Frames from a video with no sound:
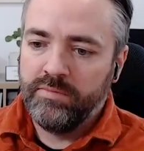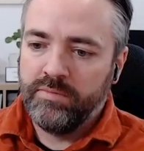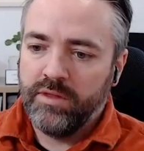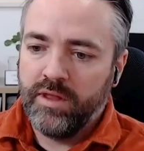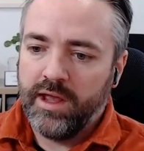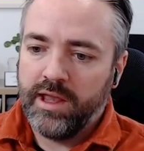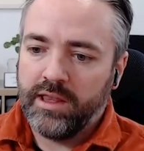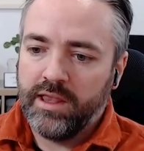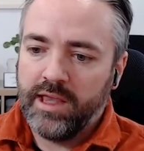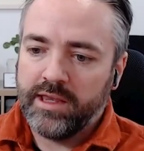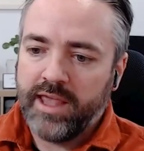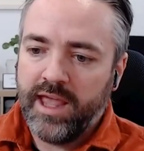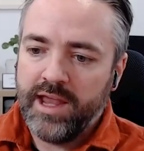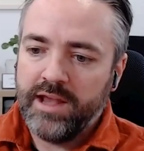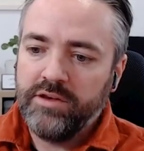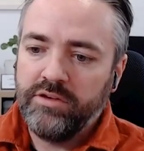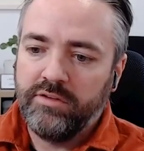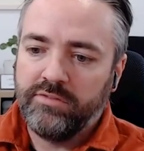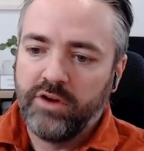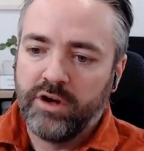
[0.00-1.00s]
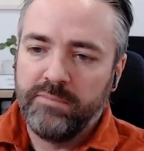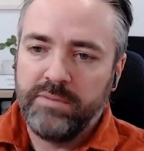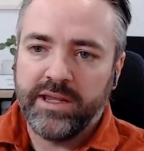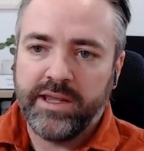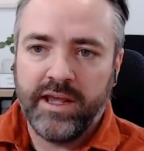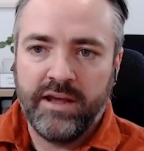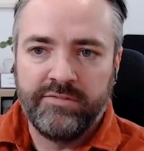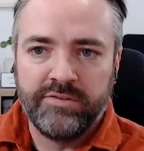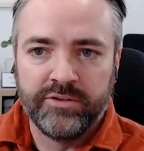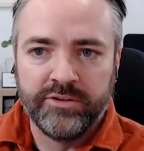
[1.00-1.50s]
Again, you've got to be
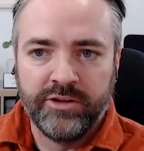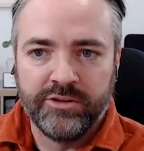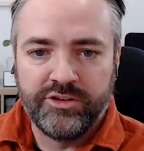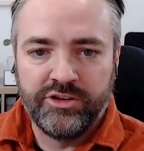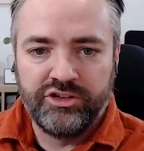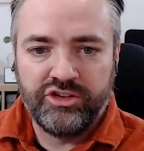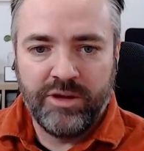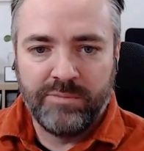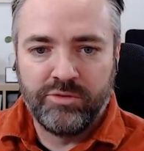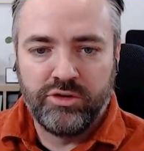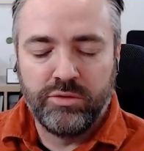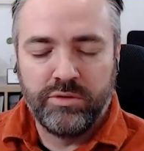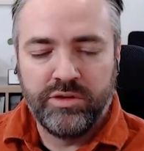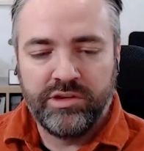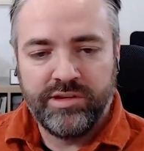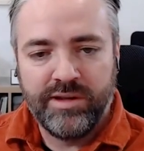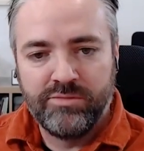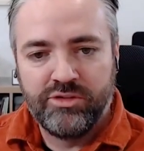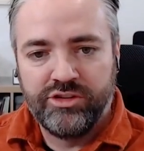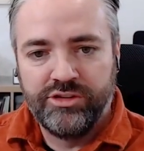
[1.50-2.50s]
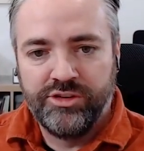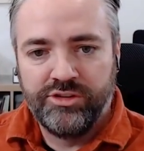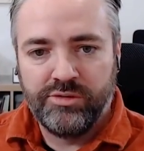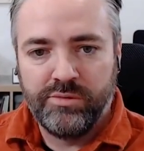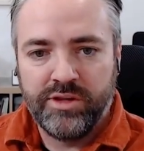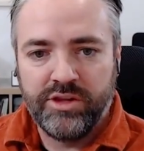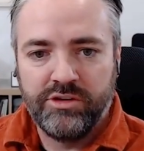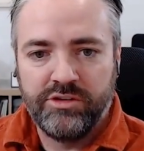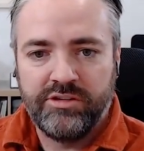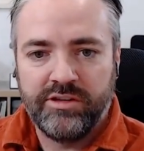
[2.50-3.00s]
careful not to jump to assumptions
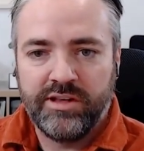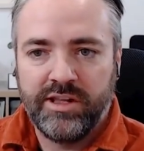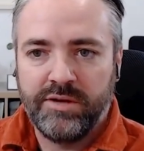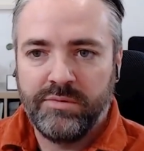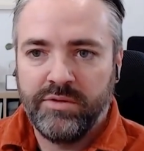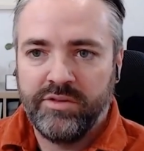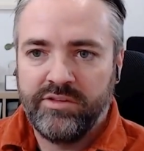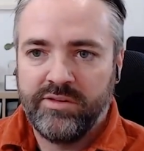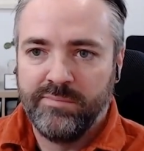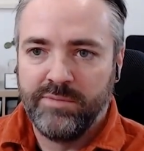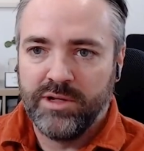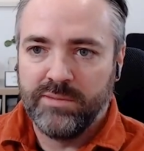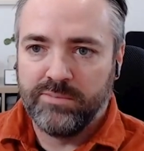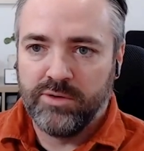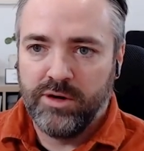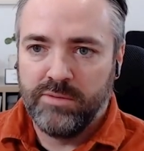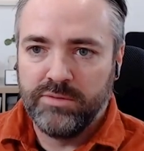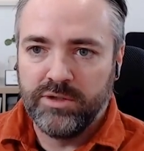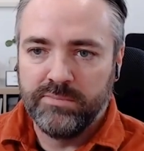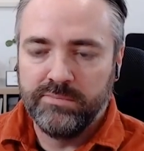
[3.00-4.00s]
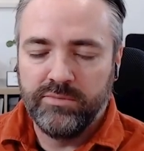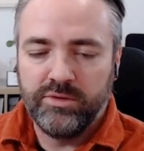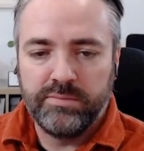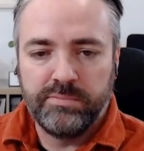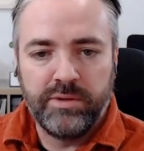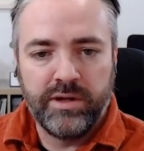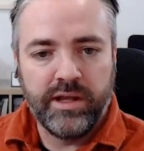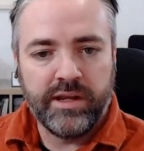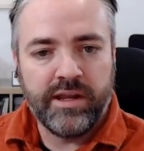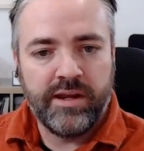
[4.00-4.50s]
when you're dealing with similar problems,
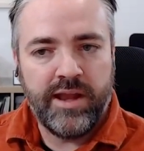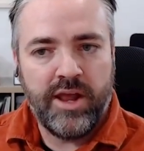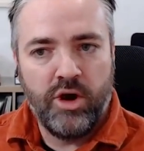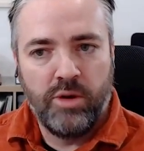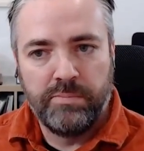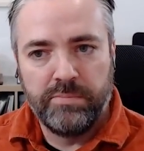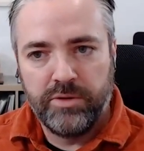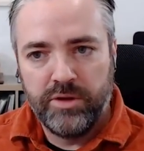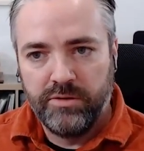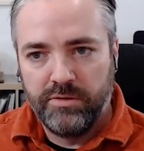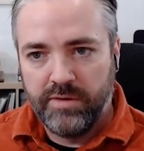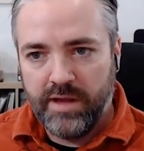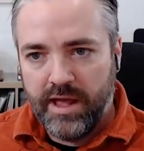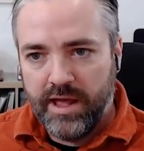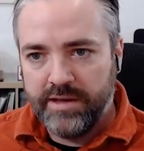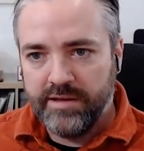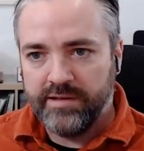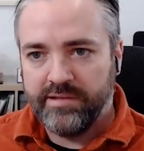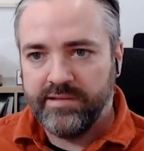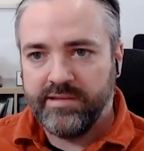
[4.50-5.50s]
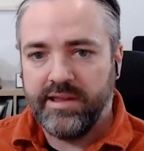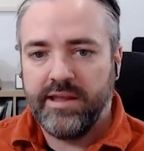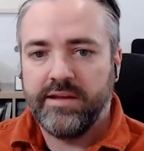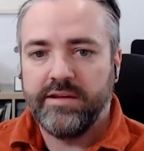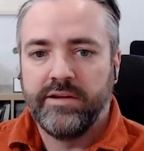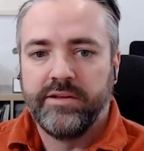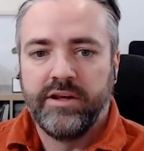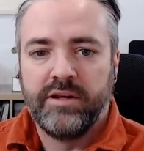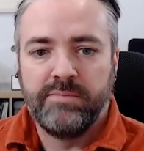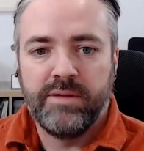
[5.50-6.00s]
but it can help you understand a
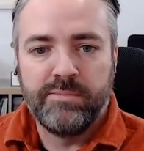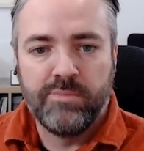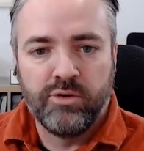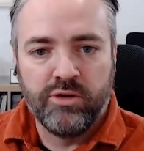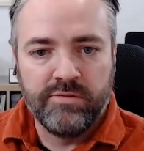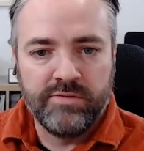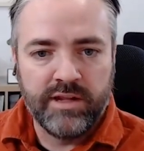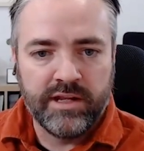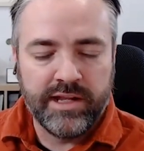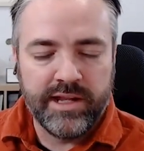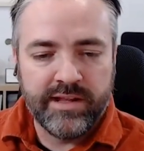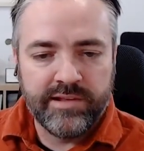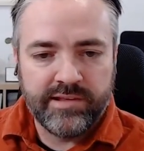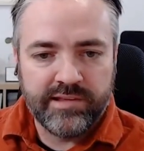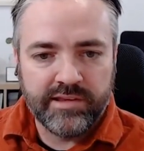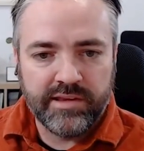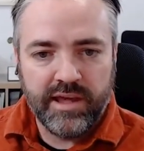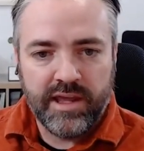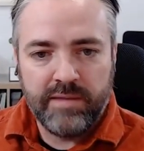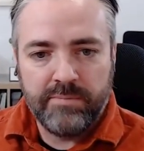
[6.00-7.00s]
little bit more of the landscape